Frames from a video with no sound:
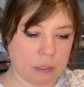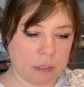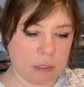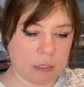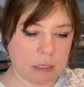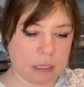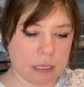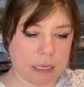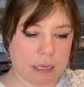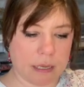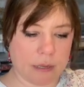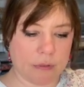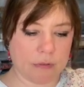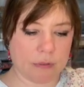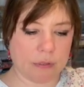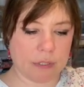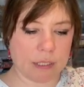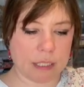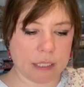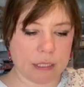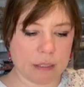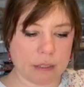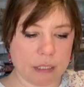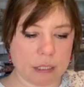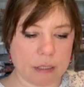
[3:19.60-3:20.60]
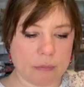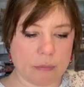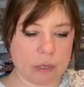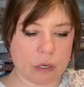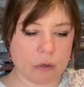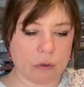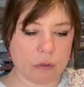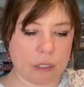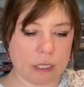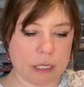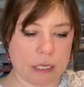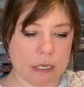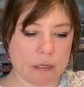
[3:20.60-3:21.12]
I haven't taken them
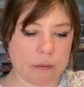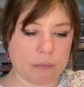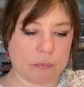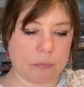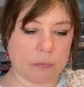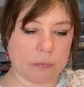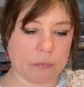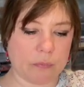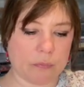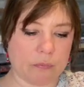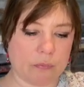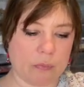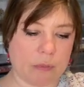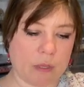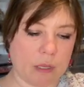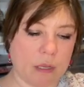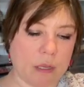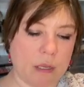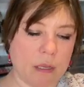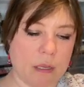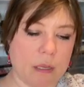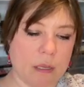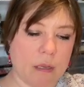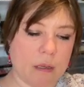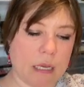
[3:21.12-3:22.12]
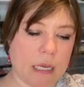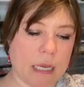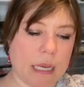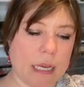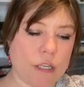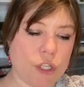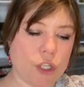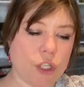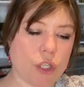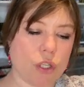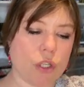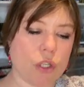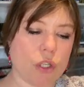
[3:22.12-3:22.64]
out yet. I
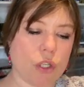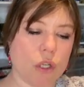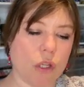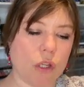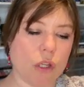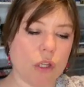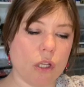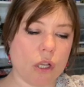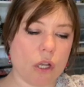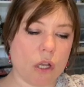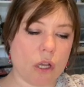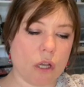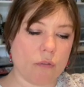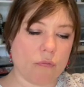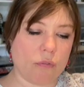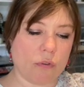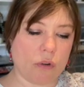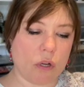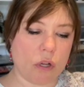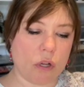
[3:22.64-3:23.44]
just love